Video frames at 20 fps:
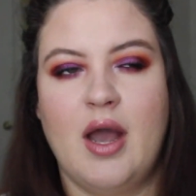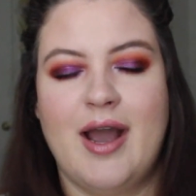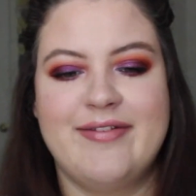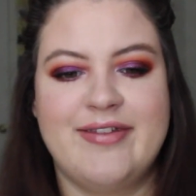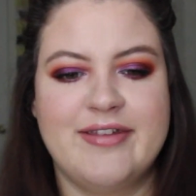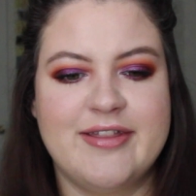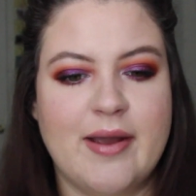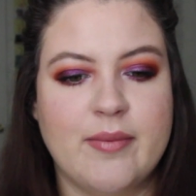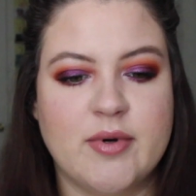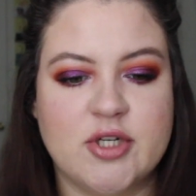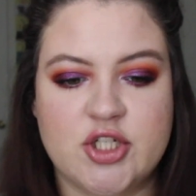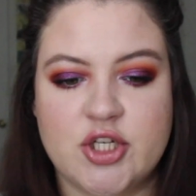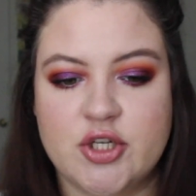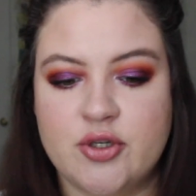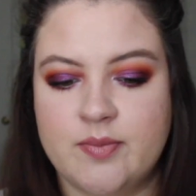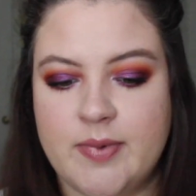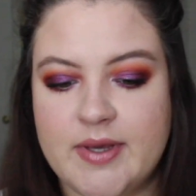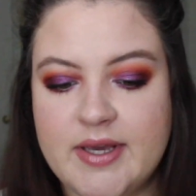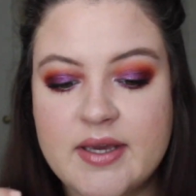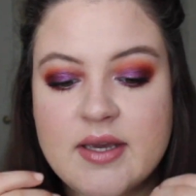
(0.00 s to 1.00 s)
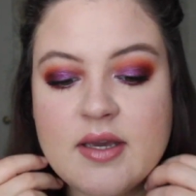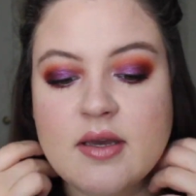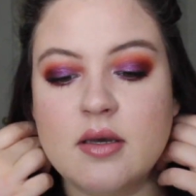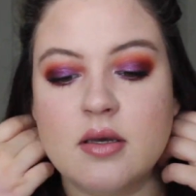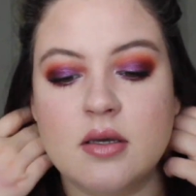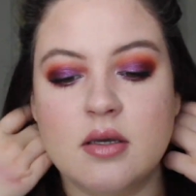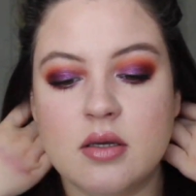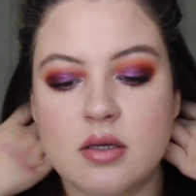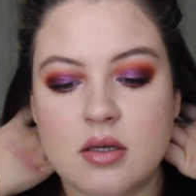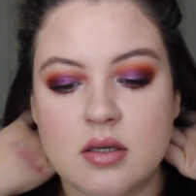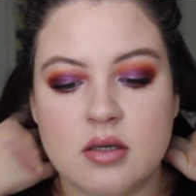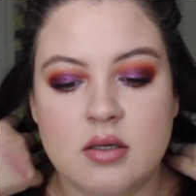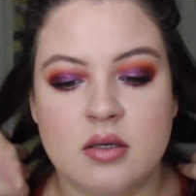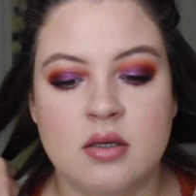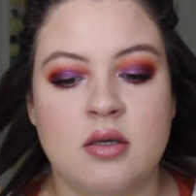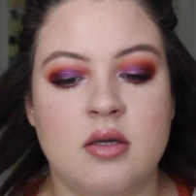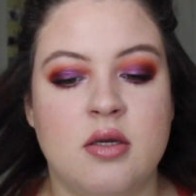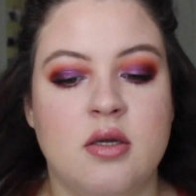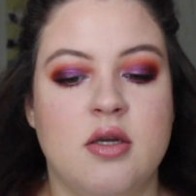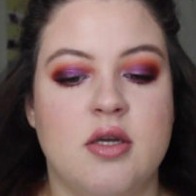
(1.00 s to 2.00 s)
I think they were too big,
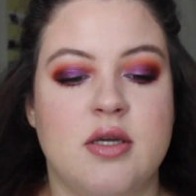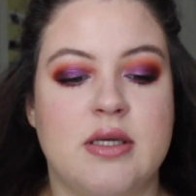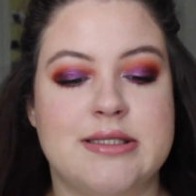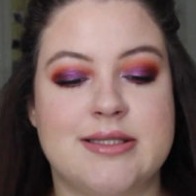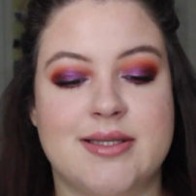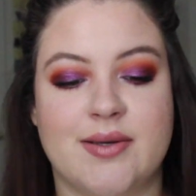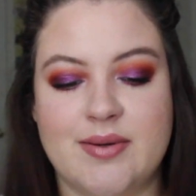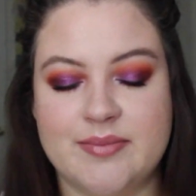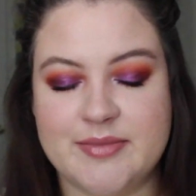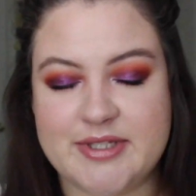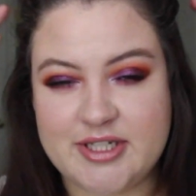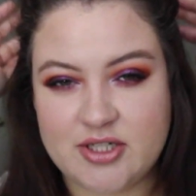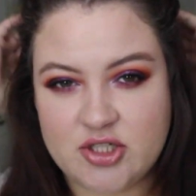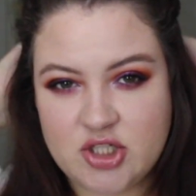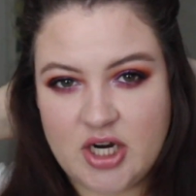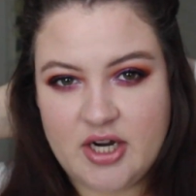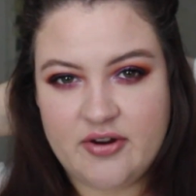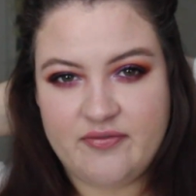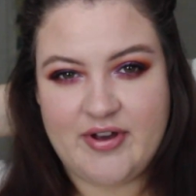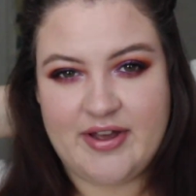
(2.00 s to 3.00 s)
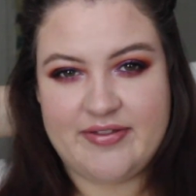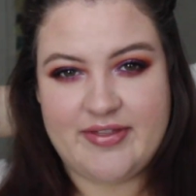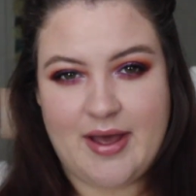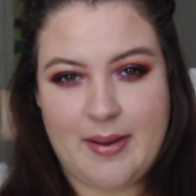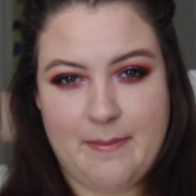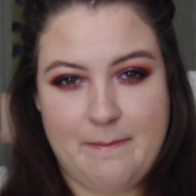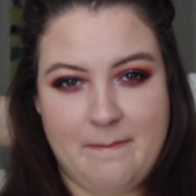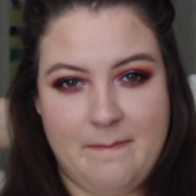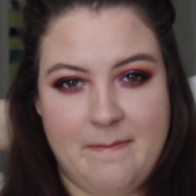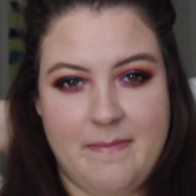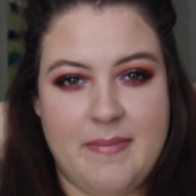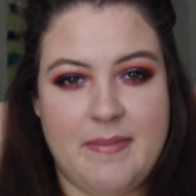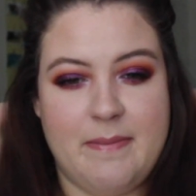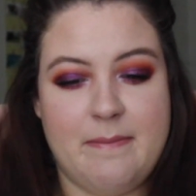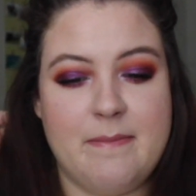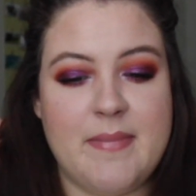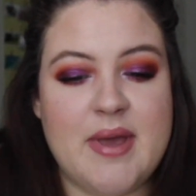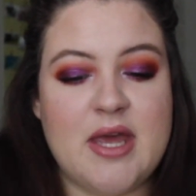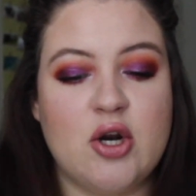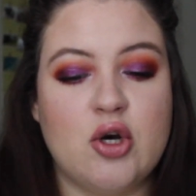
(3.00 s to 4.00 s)
so I'm still trying to find that
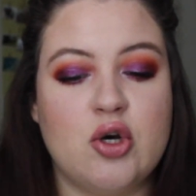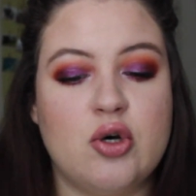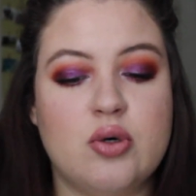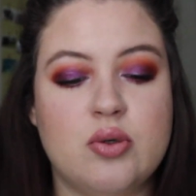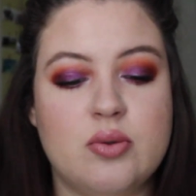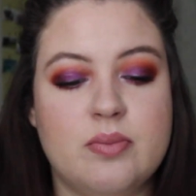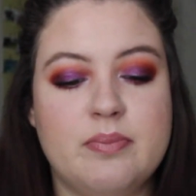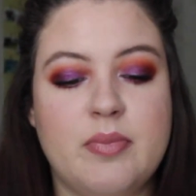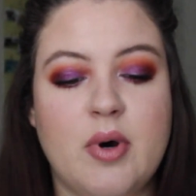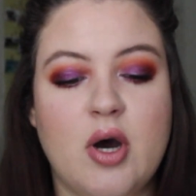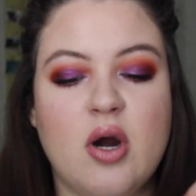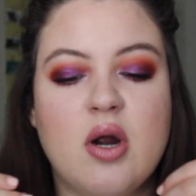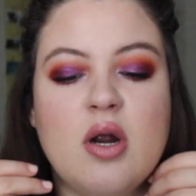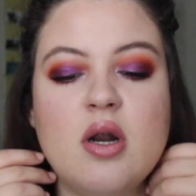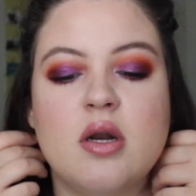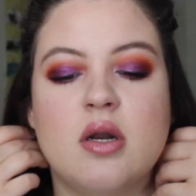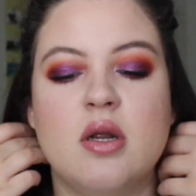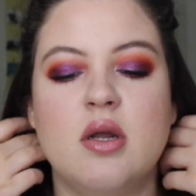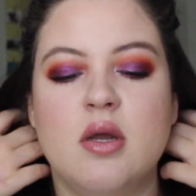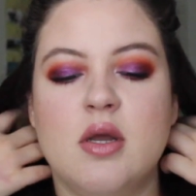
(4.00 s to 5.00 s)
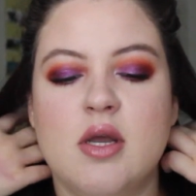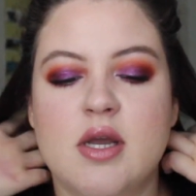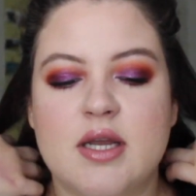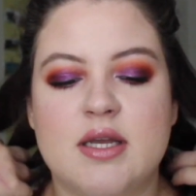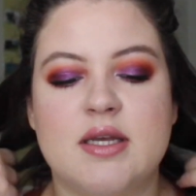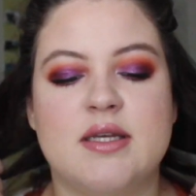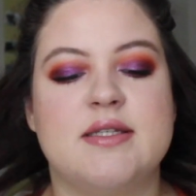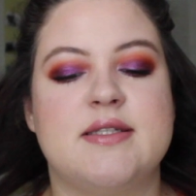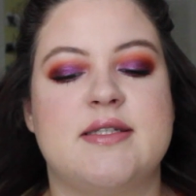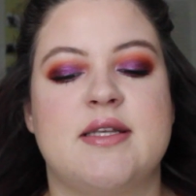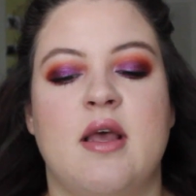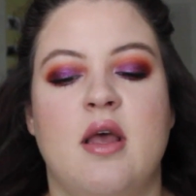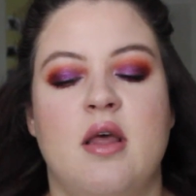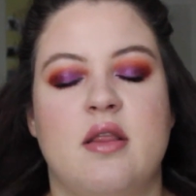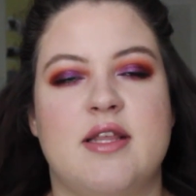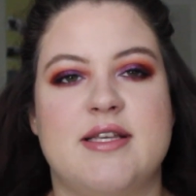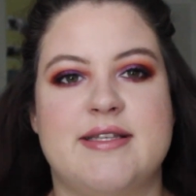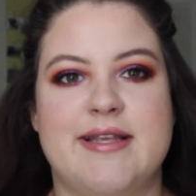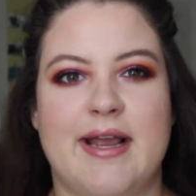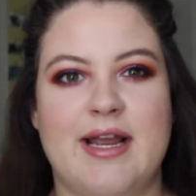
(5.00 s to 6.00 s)
middle part, because
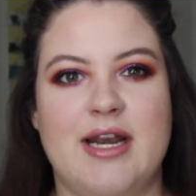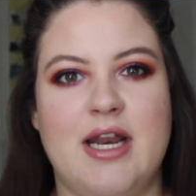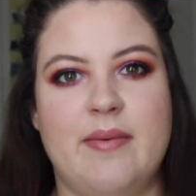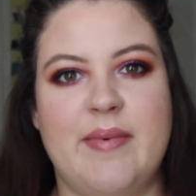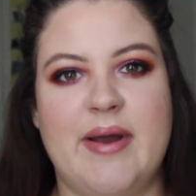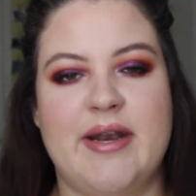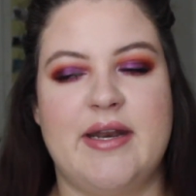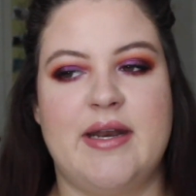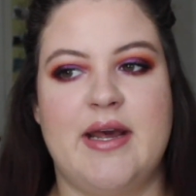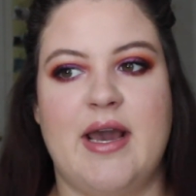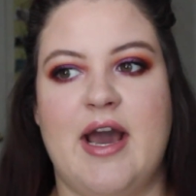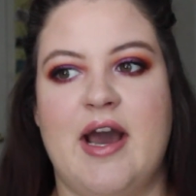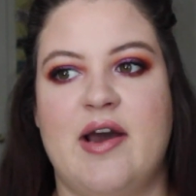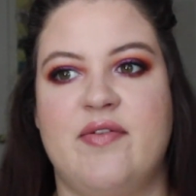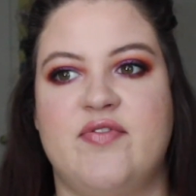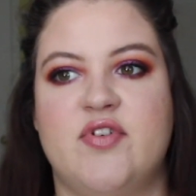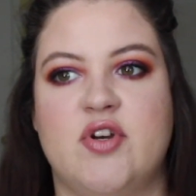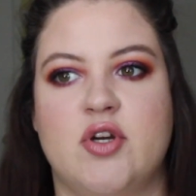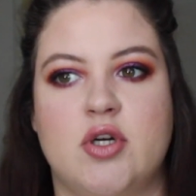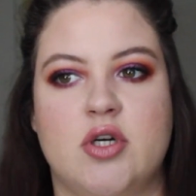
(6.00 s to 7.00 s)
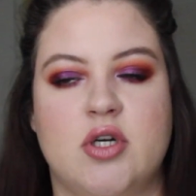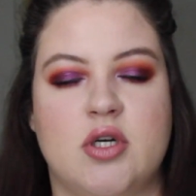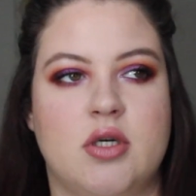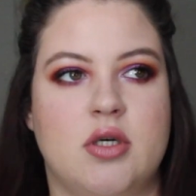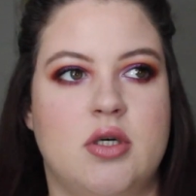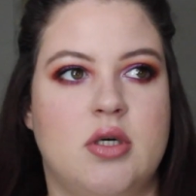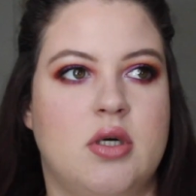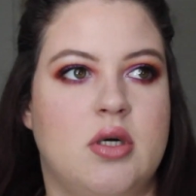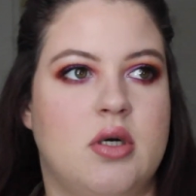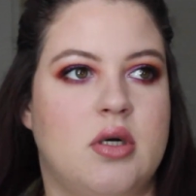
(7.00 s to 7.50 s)
the second time I did it after